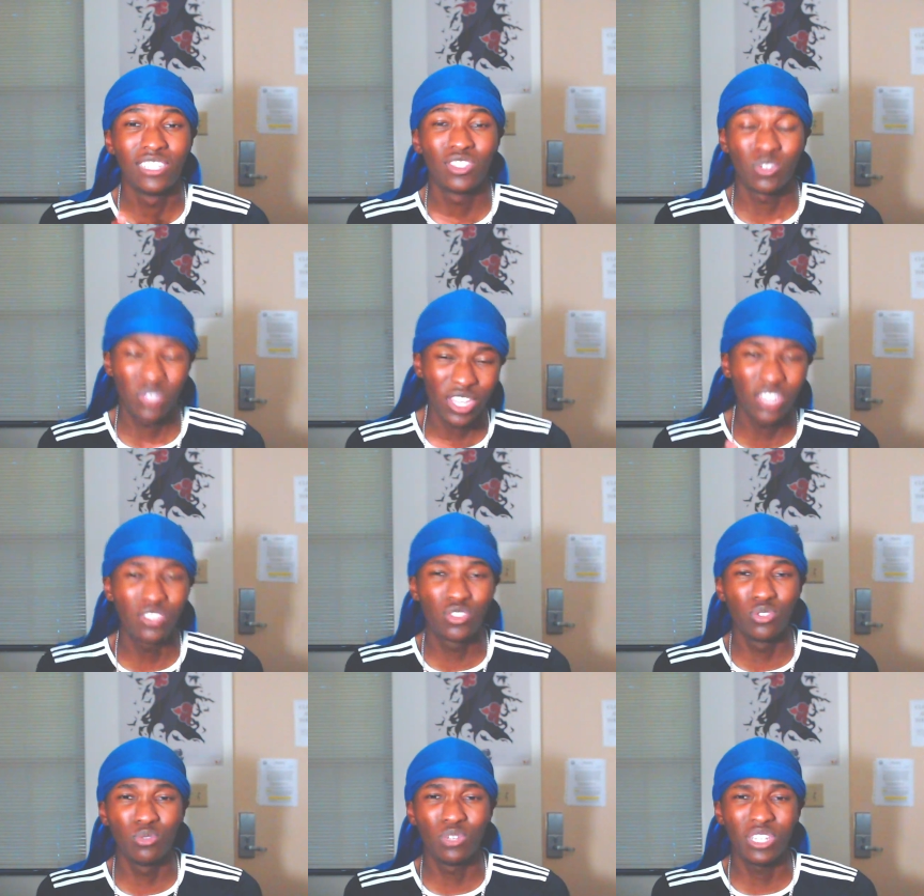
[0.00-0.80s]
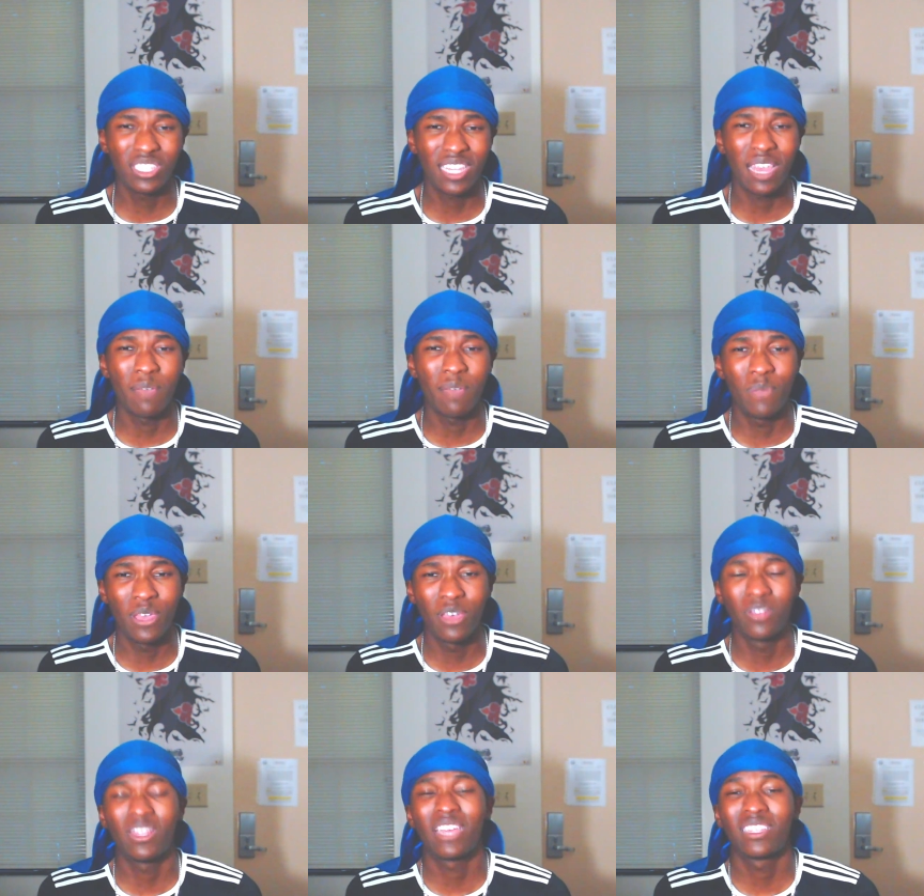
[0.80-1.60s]
So stay tuned, hit that
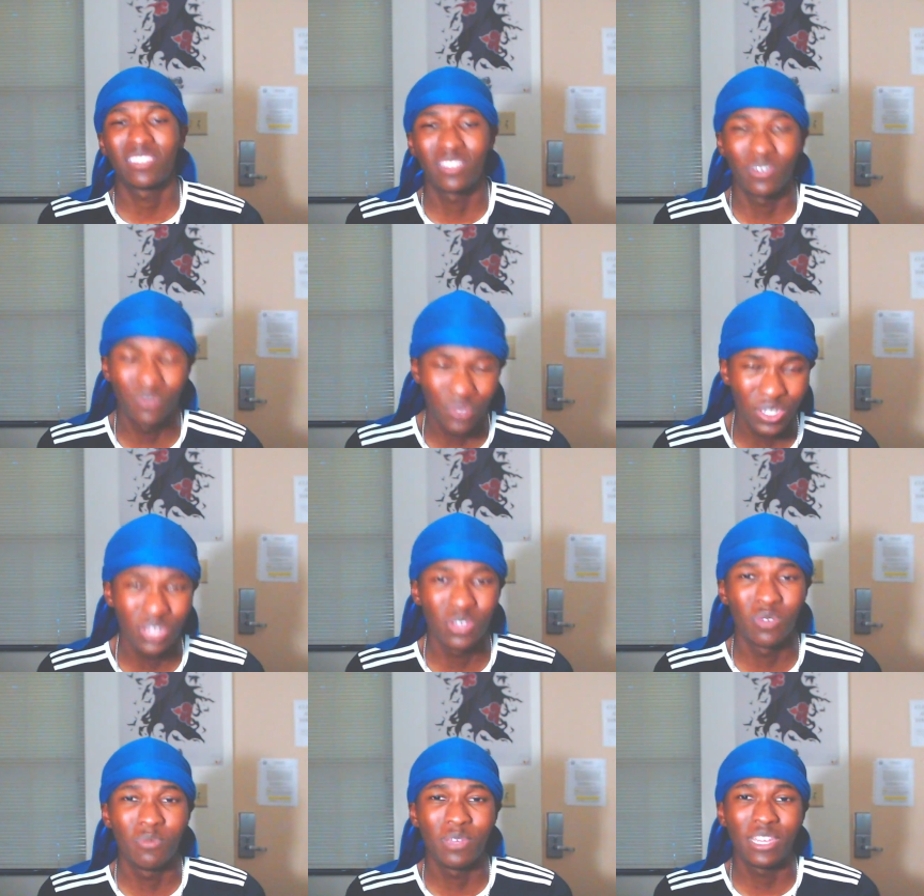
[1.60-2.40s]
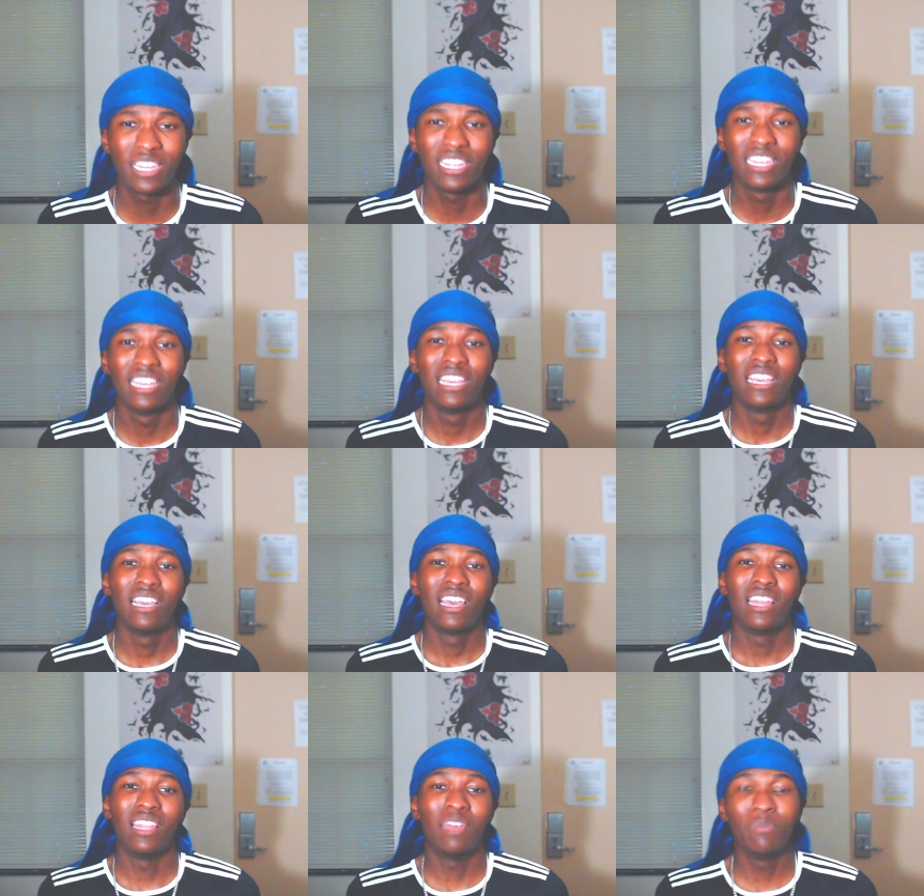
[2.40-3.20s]
bell, like the video, man.
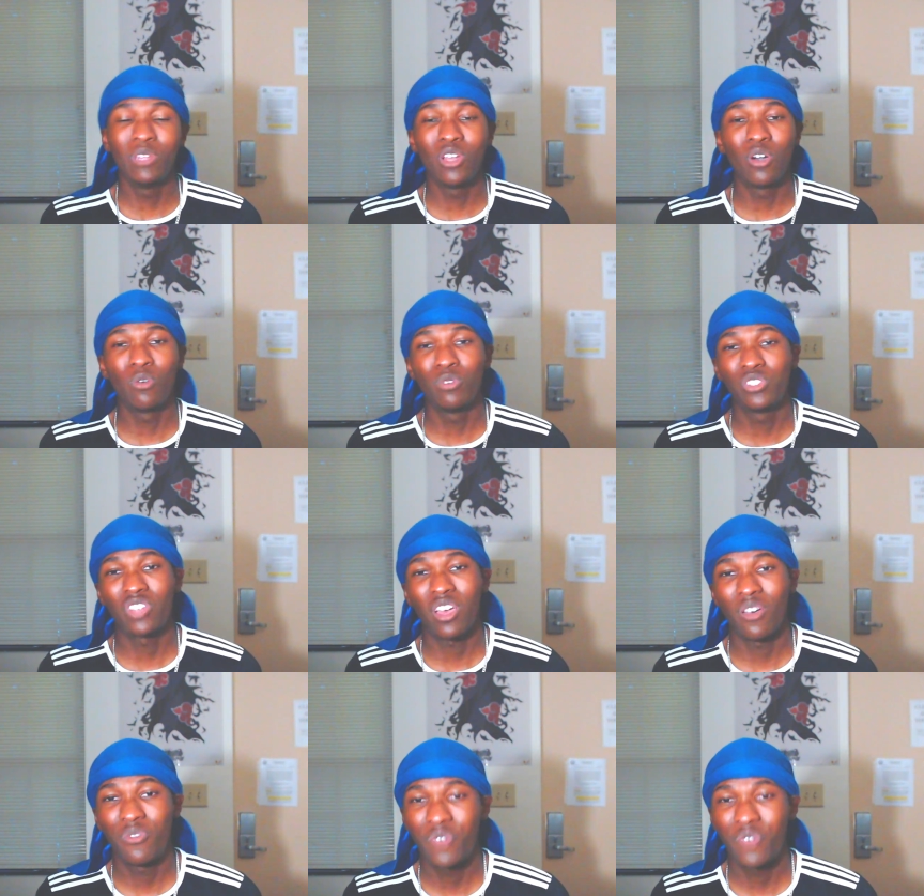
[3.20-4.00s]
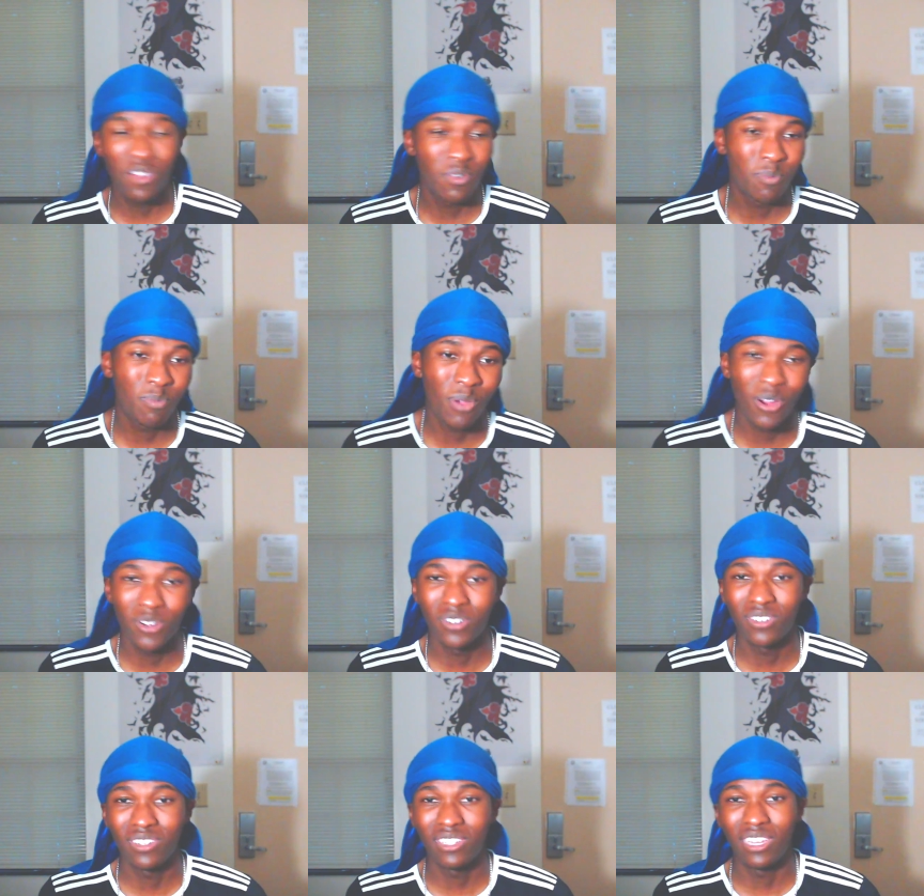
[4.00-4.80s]
Let me know what y'all favorite
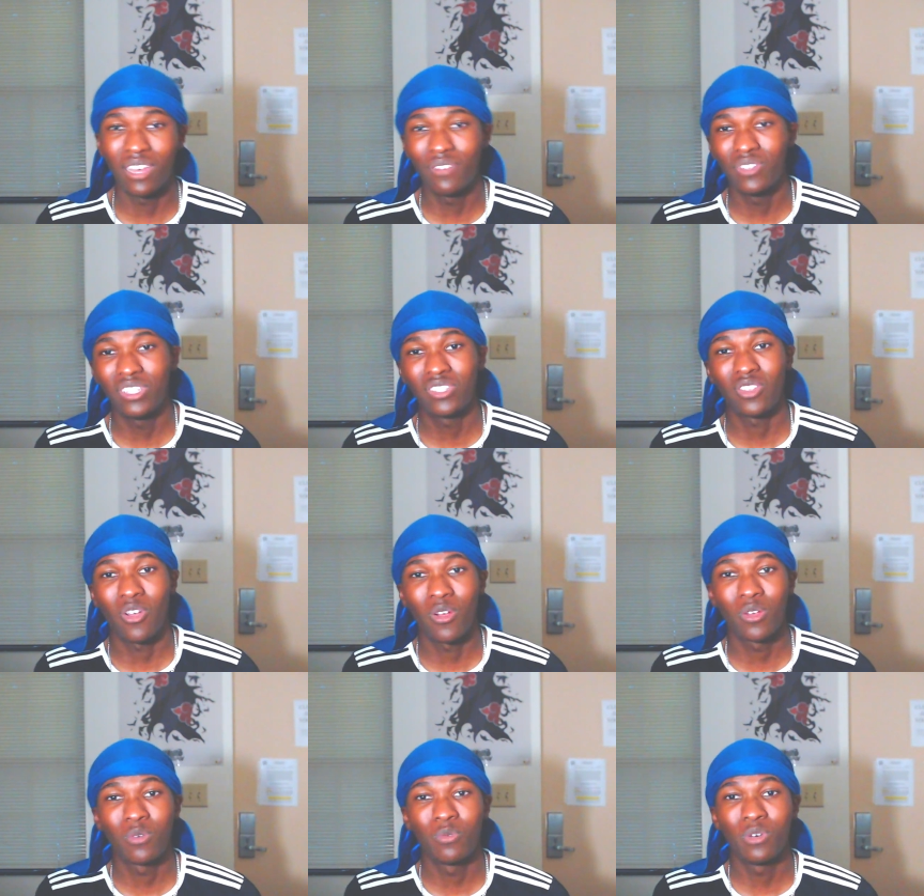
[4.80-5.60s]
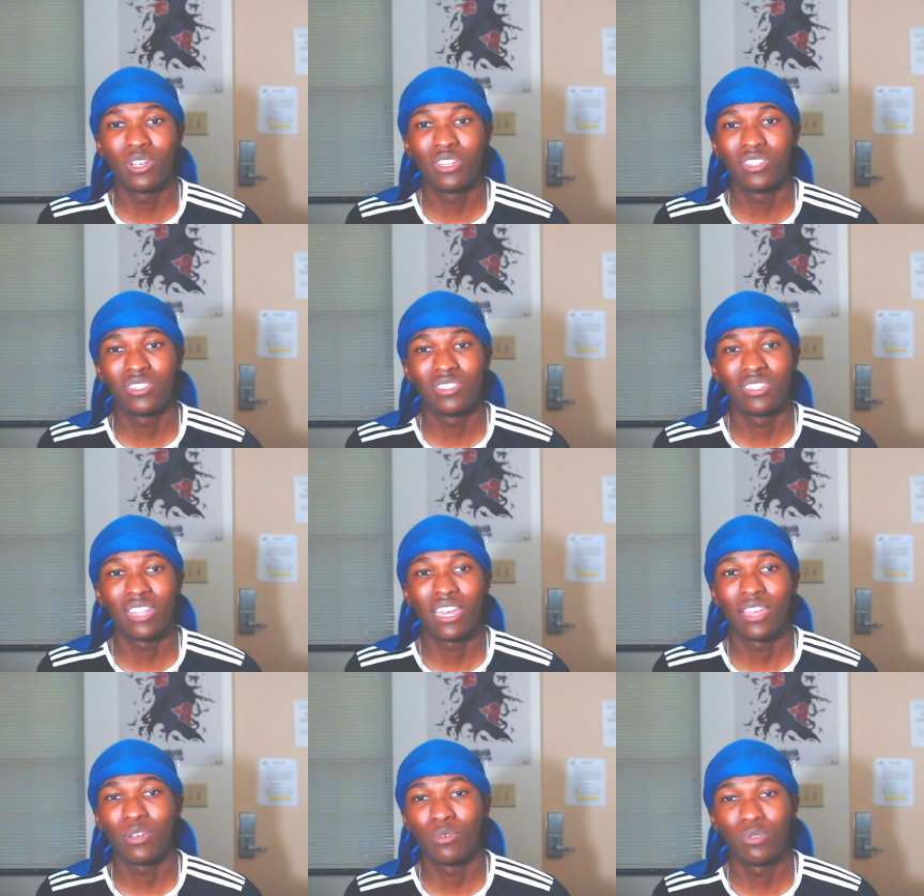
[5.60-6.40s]
part of this arc was.
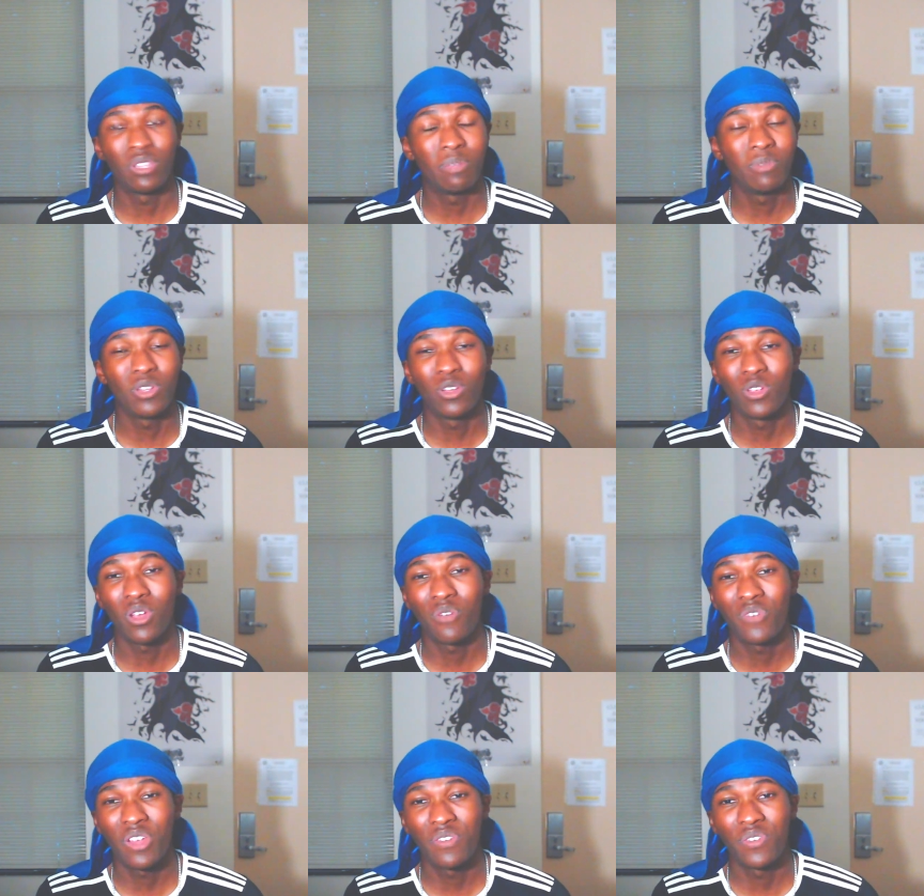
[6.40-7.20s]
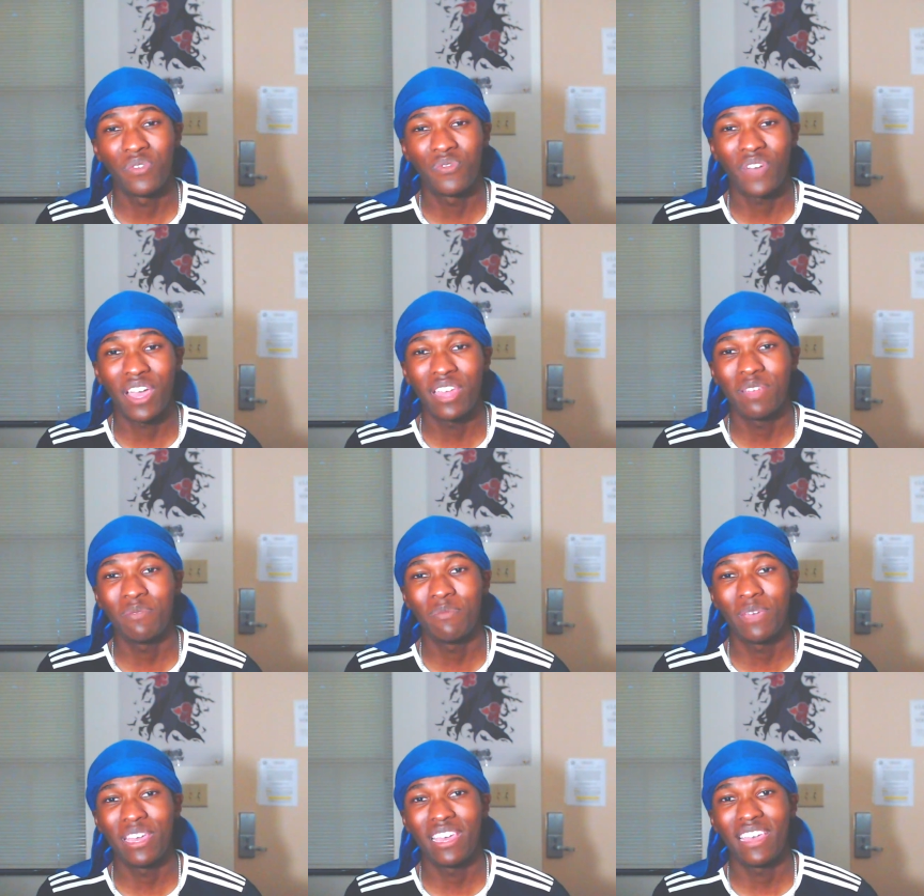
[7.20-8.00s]
Like, let me know y'all favorite
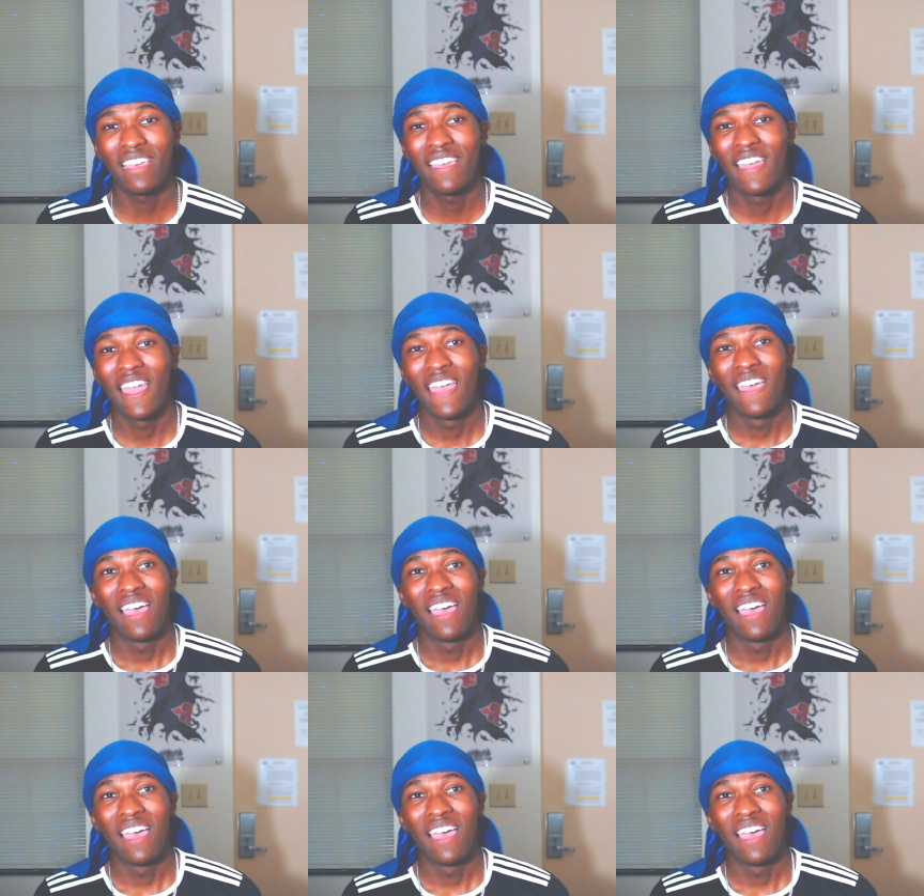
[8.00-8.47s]
fight, man.